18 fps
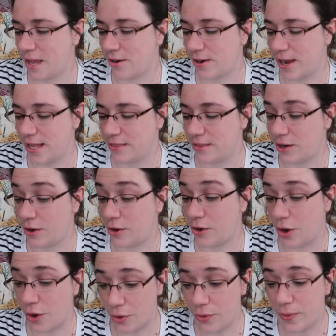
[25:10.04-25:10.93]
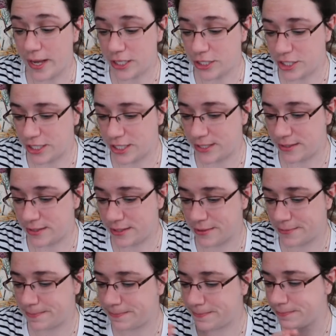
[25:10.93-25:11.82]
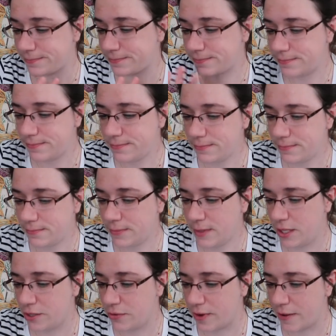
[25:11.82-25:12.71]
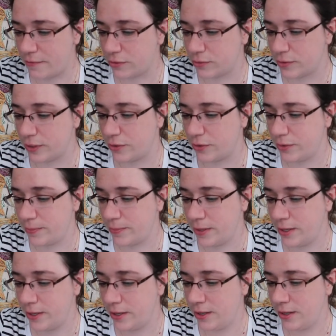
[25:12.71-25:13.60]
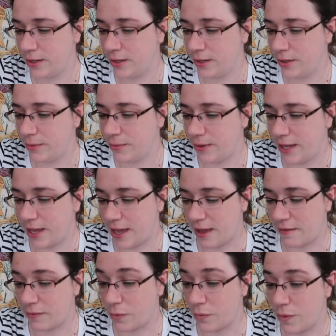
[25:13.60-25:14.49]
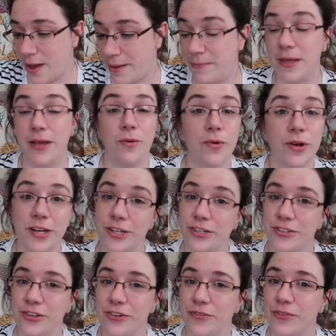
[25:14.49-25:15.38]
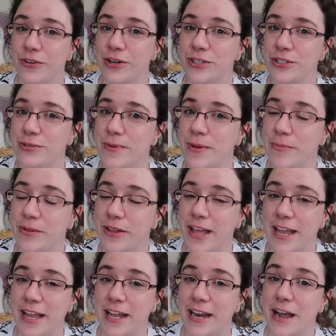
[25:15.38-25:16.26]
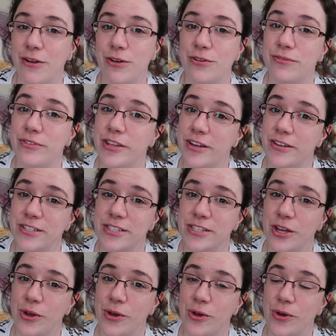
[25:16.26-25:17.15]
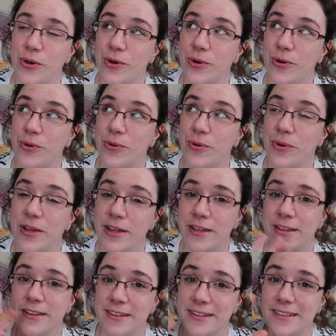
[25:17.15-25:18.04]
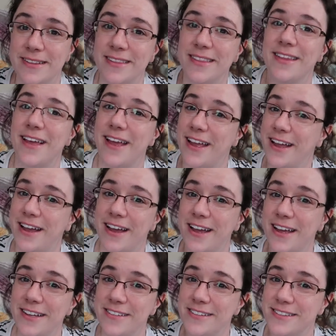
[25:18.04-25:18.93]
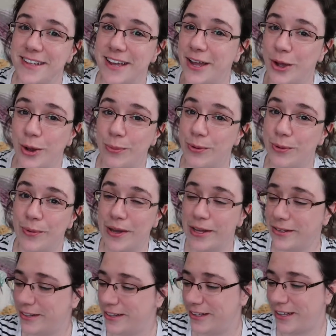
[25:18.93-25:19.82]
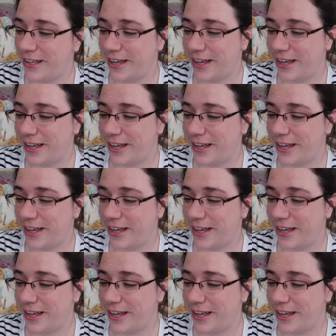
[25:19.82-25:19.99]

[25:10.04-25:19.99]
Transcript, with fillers: Alright, there are no questions in the Ravelry group. We have a whopping 142 people hanging out over there, so hi guys, I hope you're well.